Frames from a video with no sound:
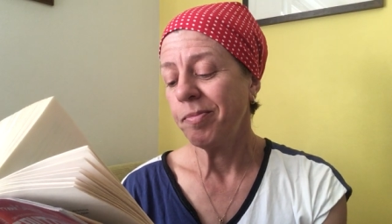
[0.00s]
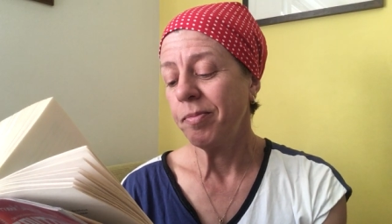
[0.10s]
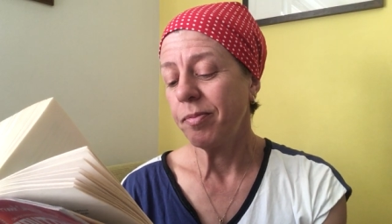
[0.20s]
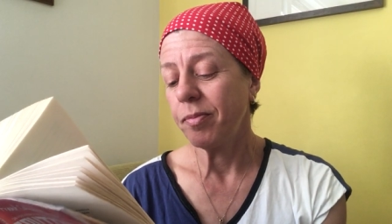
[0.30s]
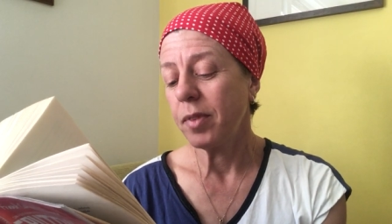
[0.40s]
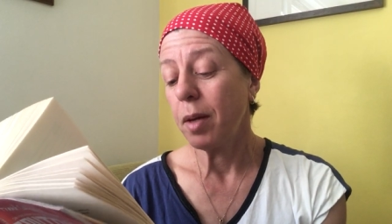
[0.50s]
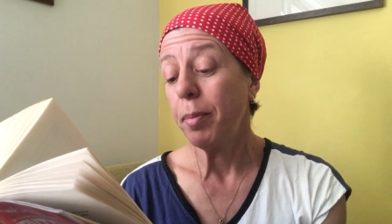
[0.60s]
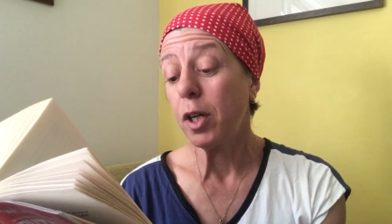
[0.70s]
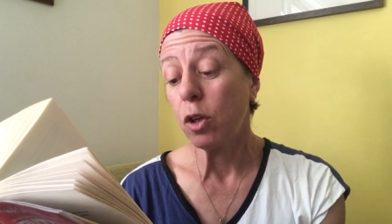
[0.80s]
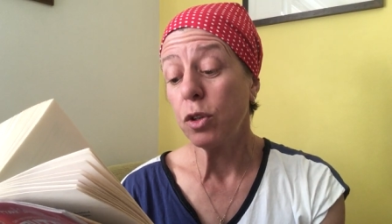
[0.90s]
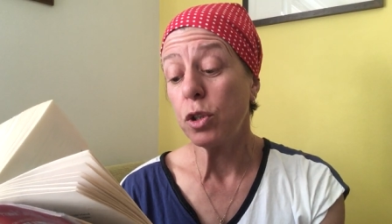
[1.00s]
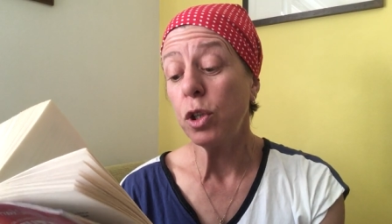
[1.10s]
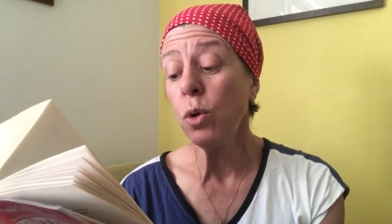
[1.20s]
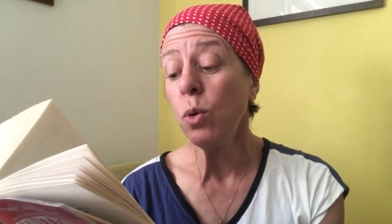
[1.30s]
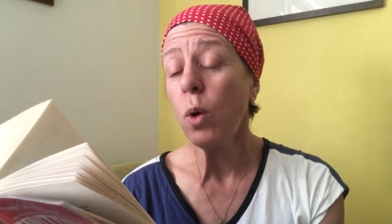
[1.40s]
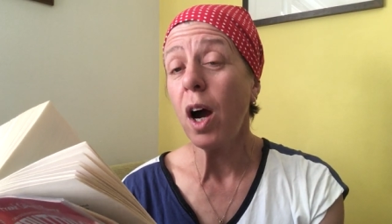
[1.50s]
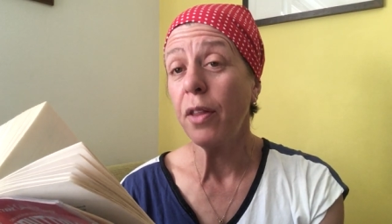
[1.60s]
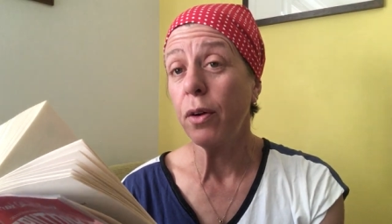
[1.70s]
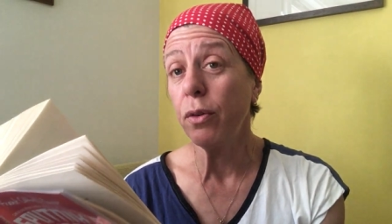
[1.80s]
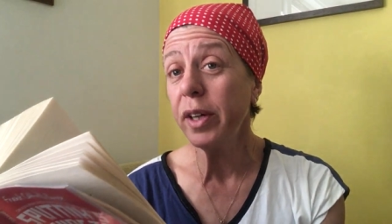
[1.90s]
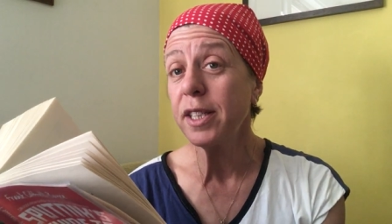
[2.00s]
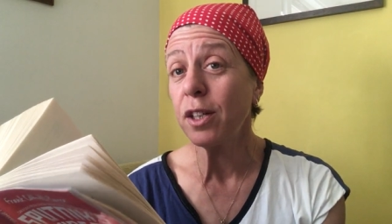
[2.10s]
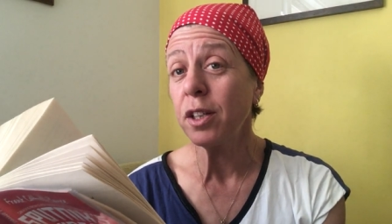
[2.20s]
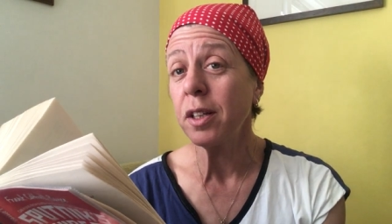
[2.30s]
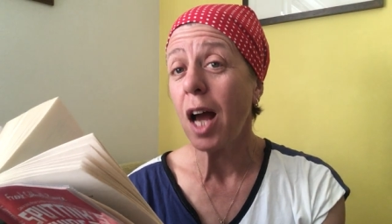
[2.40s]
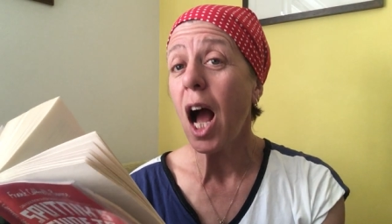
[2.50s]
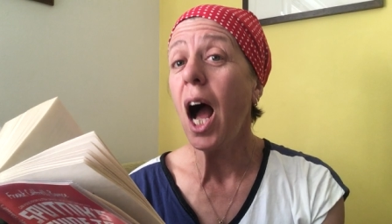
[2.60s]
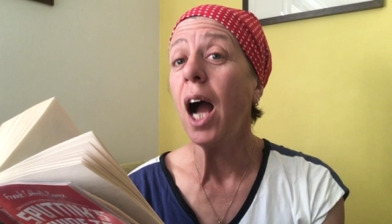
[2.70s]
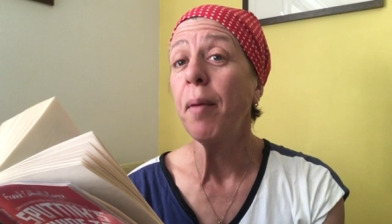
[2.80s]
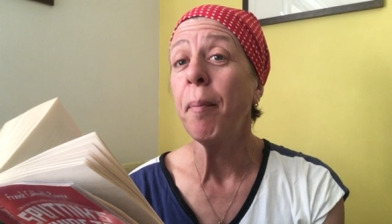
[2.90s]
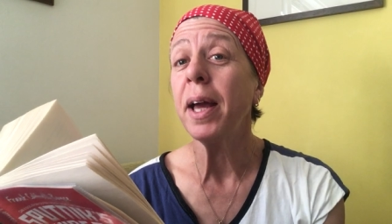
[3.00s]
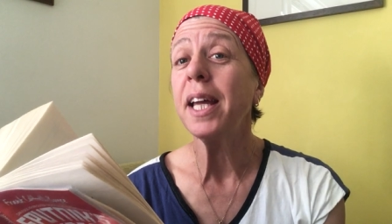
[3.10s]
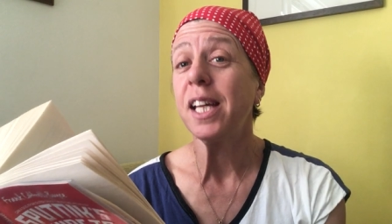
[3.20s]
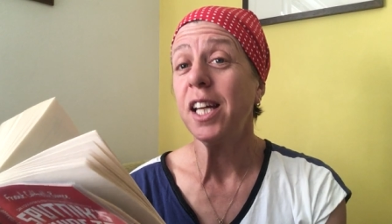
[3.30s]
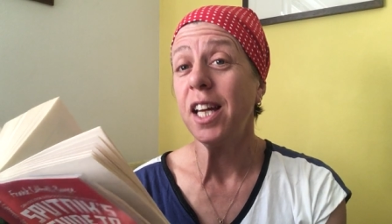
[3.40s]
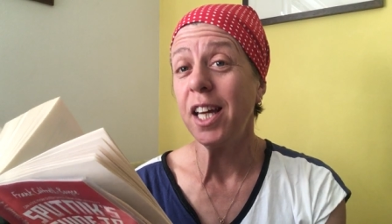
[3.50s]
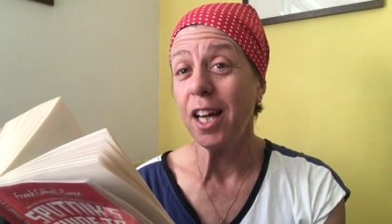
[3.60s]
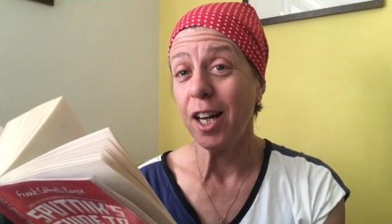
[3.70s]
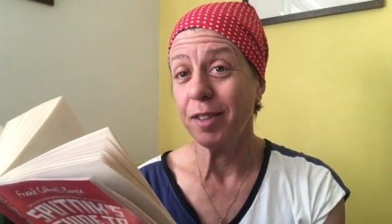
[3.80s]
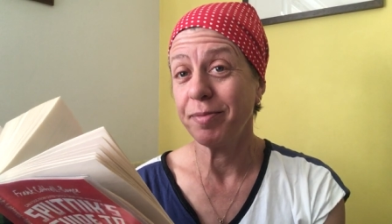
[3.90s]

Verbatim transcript: Hmm. Because you are the reason I'm here.